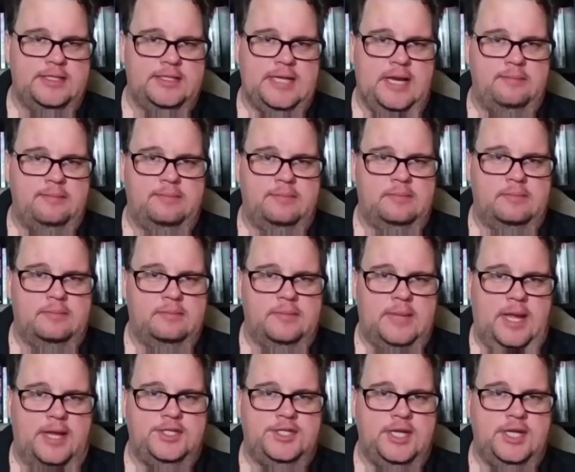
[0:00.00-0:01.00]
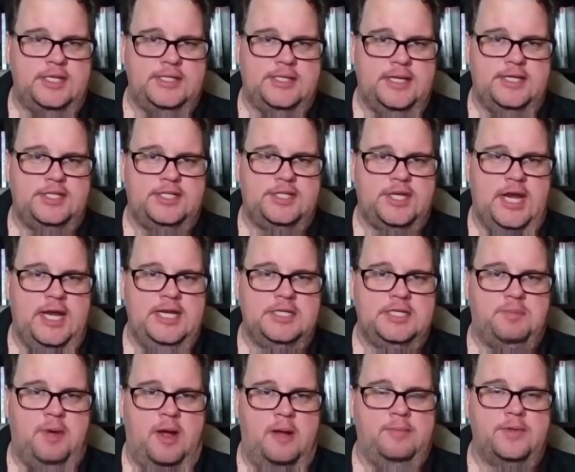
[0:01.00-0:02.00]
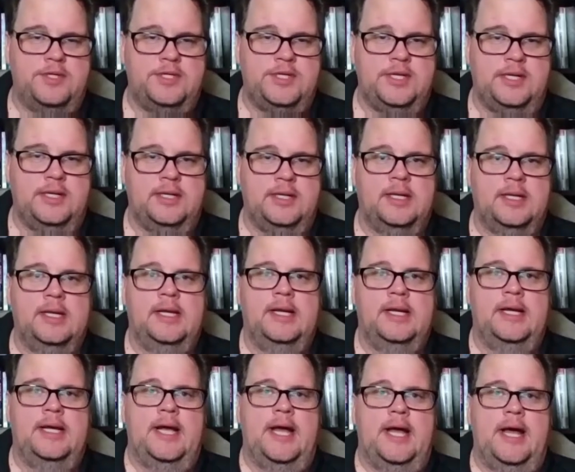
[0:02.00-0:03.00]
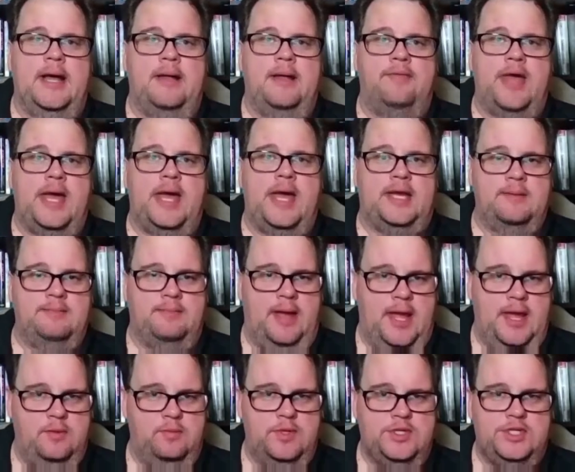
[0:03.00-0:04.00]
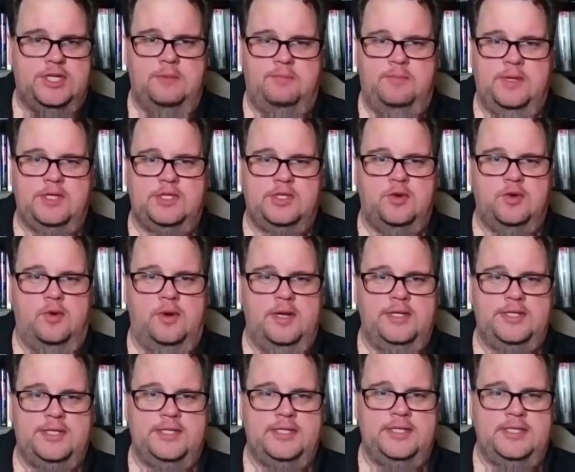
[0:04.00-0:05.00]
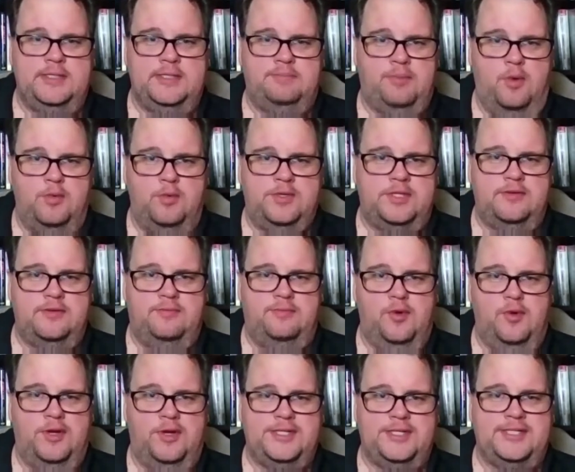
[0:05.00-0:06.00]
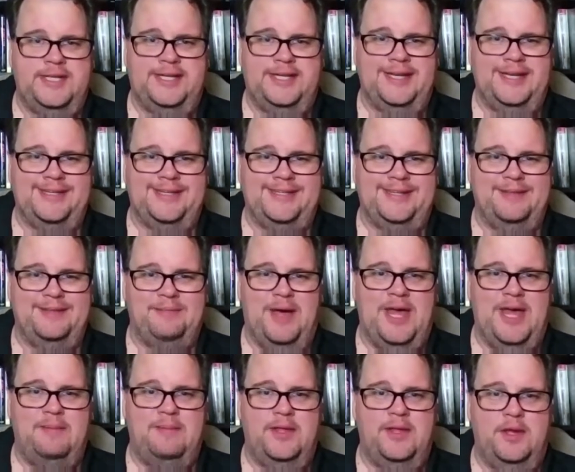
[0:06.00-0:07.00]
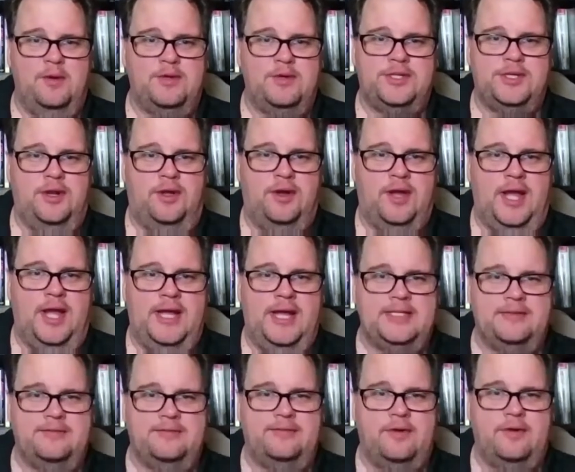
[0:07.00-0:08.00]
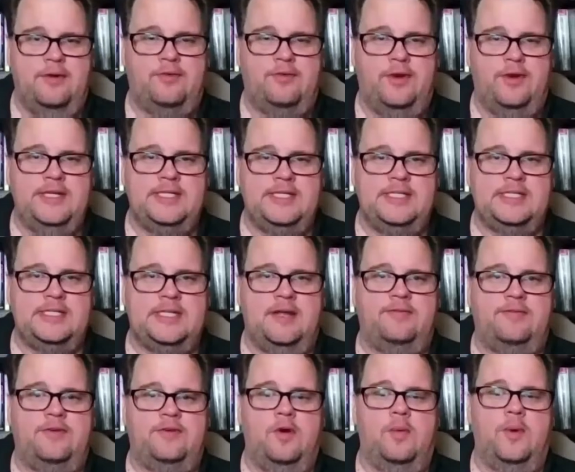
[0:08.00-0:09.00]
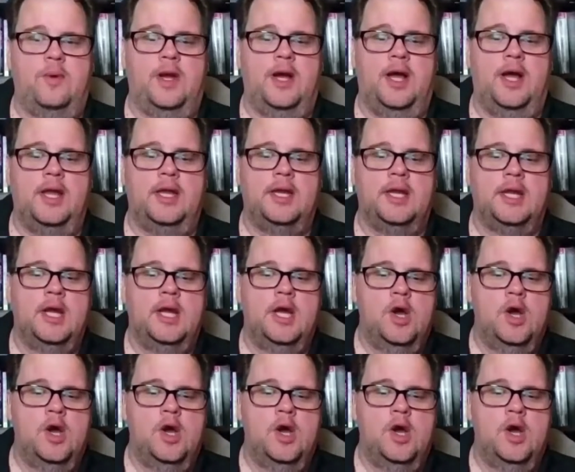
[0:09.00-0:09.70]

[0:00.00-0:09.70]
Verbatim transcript: It's not not just that it's changed publishing, uh, that combined with shipping shortages, boats of books sinking to the bottom of the ocean, all kinds of, of crazy stuff going on.